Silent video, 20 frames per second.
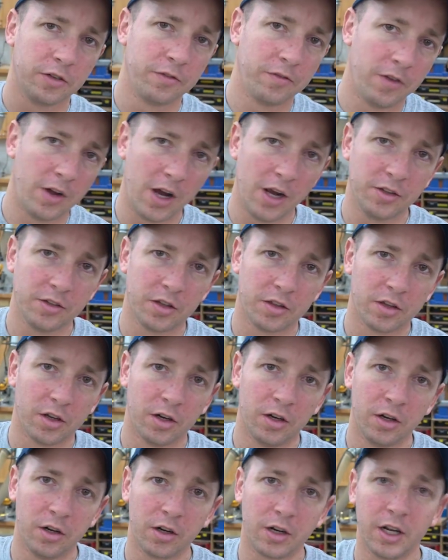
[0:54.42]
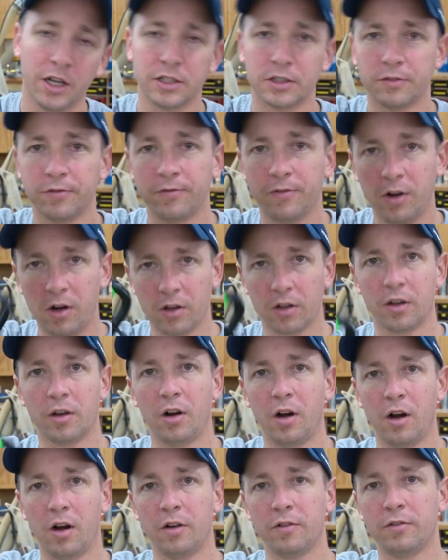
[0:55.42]
to find that the hook has fallen
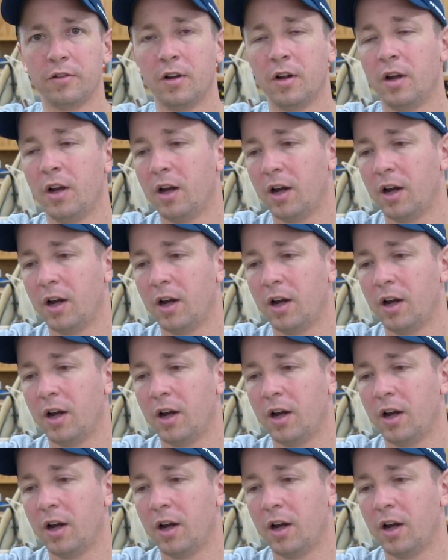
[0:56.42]
off?